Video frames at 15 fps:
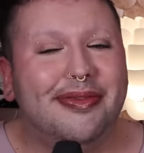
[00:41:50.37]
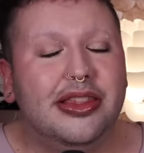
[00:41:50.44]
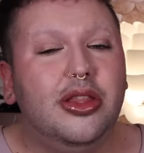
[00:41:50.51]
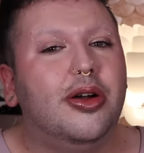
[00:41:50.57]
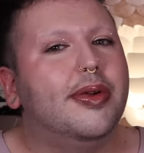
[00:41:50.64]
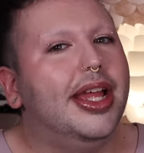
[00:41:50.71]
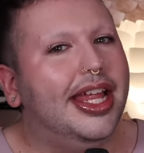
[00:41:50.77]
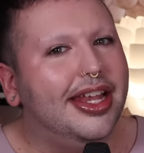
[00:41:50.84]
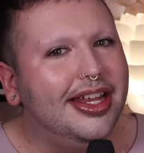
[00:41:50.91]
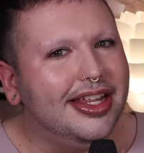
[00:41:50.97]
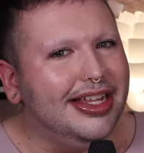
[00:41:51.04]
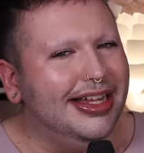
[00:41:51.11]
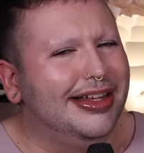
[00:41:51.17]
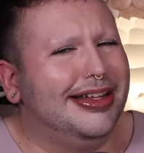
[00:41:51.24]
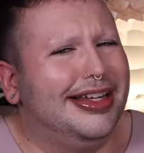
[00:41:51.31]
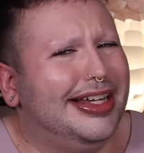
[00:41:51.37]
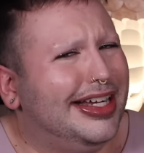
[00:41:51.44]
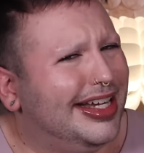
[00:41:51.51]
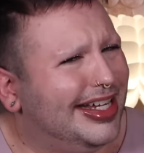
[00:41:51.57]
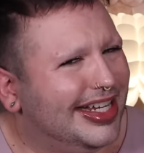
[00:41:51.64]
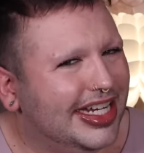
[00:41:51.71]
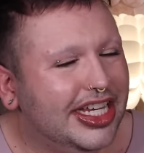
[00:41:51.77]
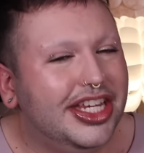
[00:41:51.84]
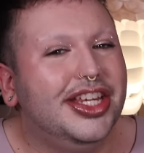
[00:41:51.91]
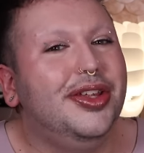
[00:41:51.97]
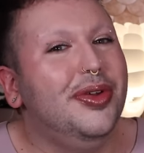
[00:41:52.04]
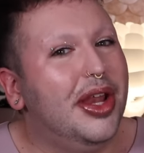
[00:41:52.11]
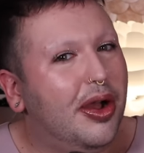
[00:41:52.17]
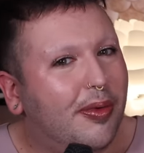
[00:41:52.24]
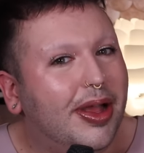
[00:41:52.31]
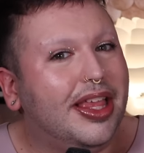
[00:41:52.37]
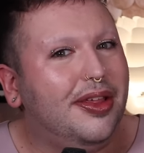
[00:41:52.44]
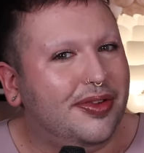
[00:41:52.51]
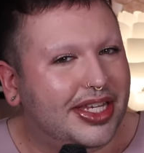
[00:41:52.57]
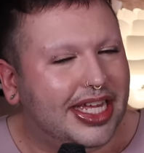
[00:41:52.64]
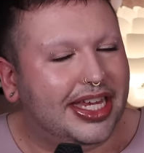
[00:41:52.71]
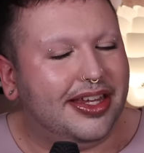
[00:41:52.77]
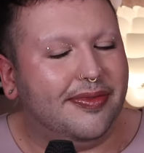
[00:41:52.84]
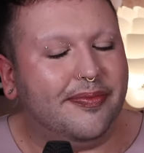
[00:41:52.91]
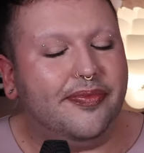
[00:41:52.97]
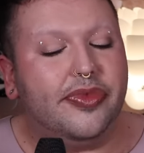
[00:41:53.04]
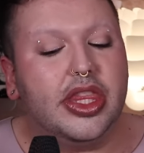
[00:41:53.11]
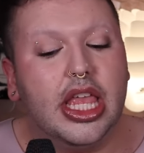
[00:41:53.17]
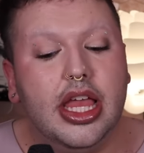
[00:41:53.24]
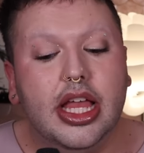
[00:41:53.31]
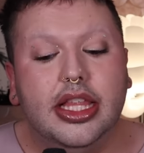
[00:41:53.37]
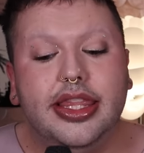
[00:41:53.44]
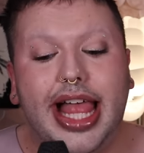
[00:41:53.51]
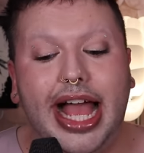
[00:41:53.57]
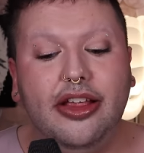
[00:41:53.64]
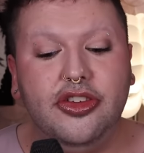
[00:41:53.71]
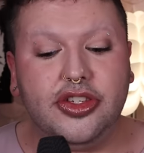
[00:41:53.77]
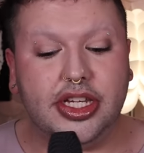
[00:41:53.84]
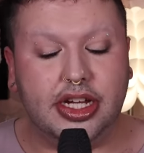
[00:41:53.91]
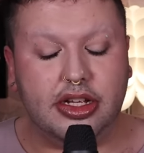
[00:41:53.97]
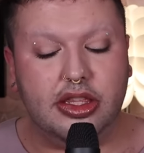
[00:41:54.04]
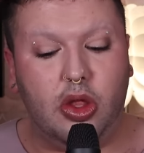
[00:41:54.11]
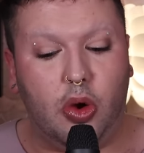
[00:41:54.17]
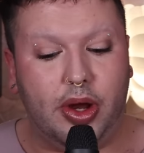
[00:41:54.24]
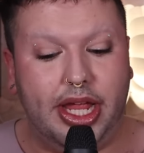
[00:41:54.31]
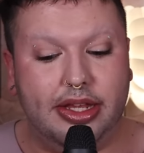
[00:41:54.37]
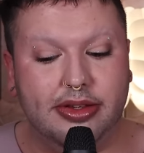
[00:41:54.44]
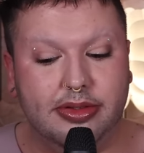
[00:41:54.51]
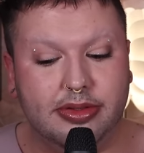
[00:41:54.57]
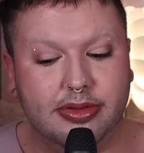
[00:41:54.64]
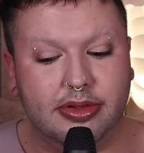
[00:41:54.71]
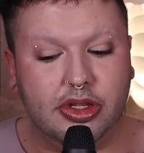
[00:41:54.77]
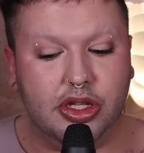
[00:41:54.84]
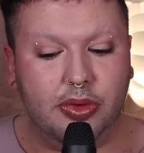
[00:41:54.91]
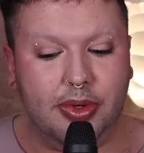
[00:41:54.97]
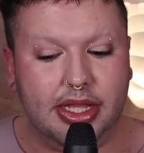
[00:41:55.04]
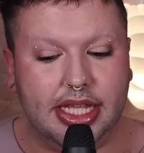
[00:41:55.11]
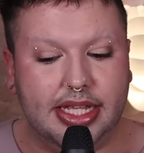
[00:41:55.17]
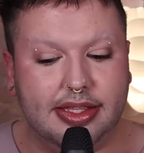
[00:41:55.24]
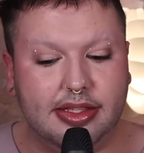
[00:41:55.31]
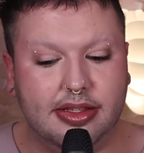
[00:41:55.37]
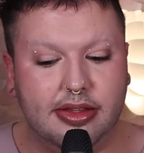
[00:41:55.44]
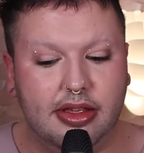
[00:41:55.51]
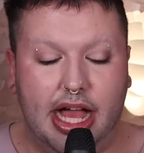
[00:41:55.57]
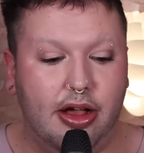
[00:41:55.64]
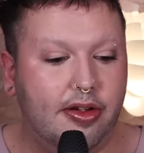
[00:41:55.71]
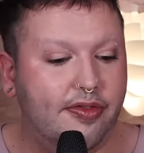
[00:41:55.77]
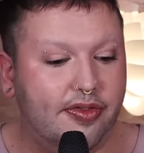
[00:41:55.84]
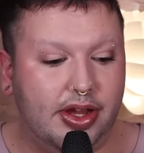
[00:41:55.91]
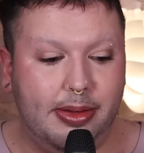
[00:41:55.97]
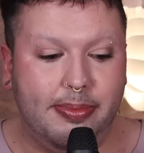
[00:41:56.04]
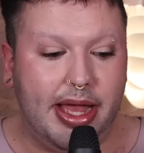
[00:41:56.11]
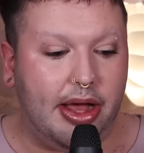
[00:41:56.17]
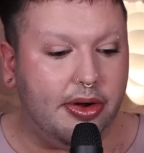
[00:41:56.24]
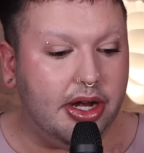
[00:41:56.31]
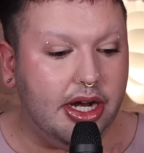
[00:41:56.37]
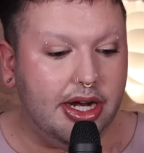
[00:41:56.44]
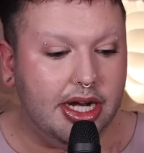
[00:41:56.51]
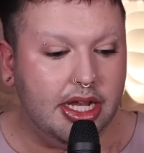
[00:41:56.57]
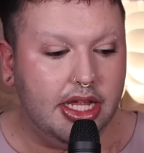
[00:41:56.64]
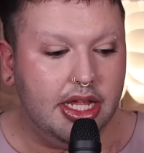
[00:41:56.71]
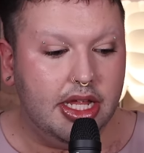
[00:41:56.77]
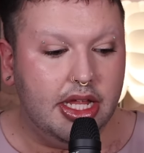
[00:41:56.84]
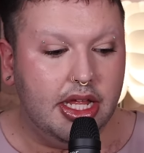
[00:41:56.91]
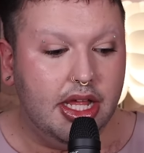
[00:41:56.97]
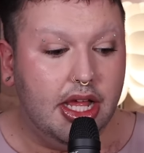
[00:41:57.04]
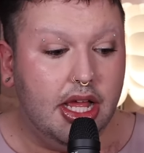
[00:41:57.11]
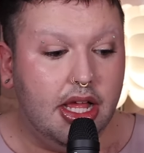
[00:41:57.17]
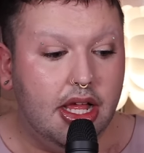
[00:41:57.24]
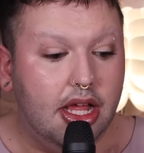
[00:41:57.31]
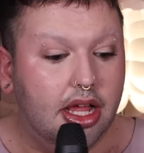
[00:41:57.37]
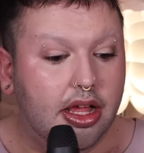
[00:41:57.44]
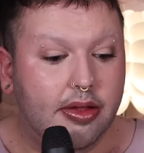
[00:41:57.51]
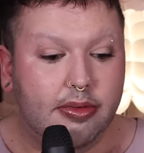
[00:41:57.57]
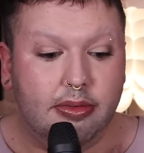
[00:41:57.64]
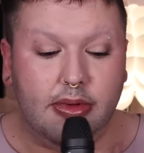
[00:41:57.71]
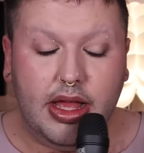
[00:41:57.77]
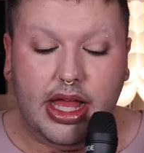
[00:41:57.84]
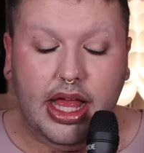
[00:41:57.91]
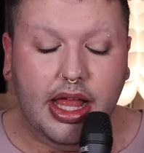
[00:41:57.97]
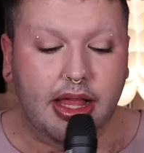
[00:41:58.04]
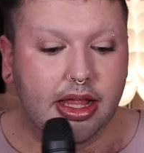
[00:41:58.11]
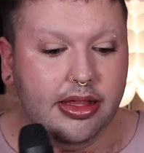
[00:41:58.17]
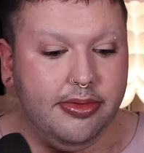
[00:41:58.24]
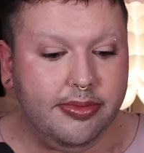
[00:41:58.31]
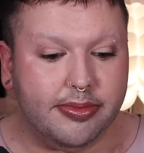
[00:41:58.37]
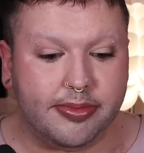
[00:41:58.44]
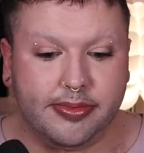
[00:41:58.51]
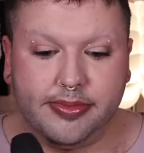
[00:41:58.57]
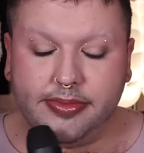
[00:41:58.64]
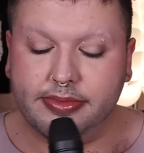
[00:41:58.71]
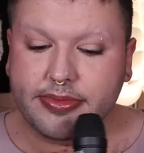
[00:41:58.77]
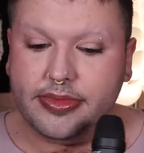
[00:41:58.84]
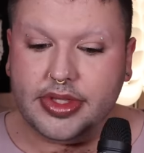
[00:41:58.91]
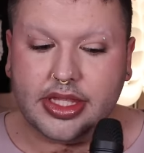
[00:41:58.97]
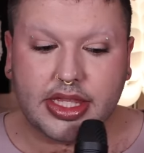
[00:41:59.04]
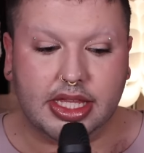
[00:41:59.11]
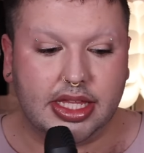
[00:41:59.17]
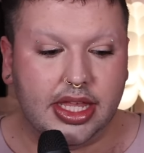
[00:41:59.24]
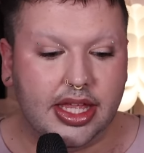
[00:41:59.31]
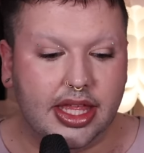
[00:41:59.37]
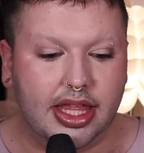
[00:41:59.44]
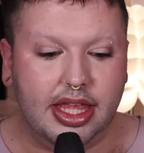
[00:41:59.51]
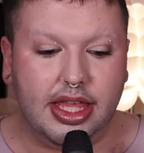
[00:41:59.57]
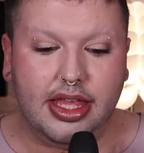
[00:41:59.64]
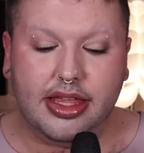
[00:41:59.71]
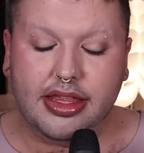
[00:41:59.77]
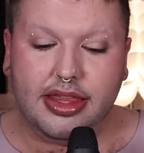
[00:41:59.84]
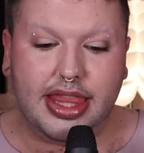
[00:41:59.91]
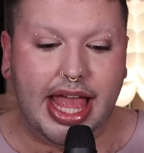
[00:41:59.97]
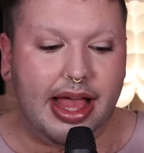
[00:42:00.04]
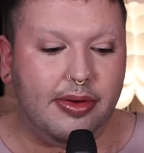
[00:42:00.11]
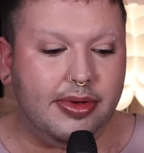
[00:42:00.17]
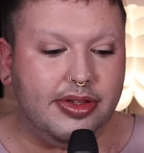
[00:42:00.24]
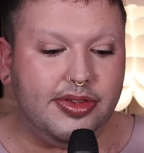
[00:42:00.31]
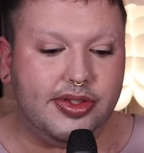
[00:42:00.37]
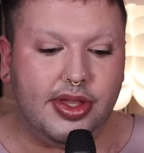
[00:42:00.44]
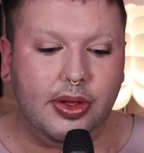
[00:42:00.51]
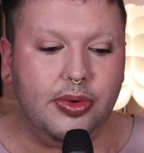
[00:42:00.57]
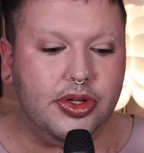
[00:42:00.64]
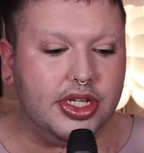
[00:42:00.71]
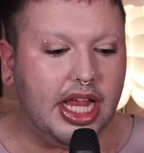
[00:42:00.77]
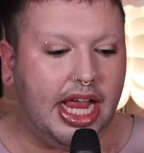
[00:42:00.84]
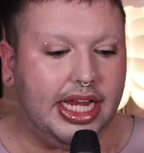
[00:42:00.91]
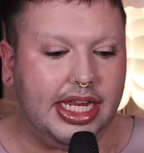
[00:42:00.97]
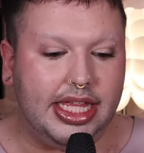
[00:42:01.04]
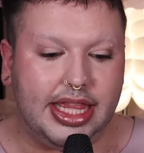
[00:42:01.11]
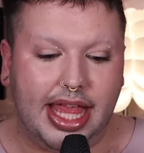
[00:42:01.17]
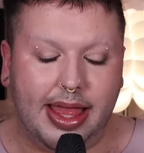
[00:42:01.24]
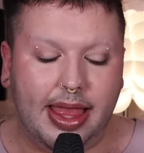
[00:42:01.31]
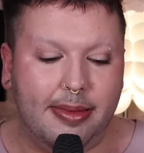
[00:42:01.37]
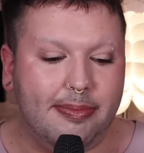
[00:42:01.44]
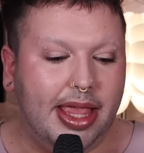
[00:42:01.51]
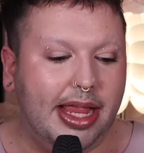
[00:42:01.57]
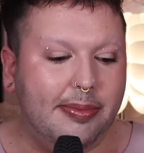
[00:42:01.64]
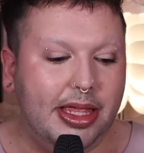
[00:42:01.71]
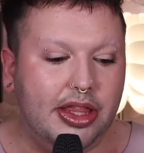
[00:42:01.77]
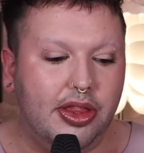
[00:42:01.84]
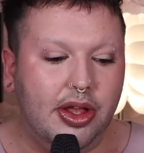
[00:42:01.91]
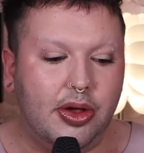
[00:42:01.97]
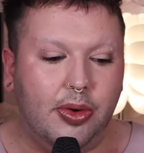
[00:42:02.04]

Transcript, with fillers: Lauren. you know what you did. Last year, Lauren, you released free powder. Um, that was so shiny that it made me look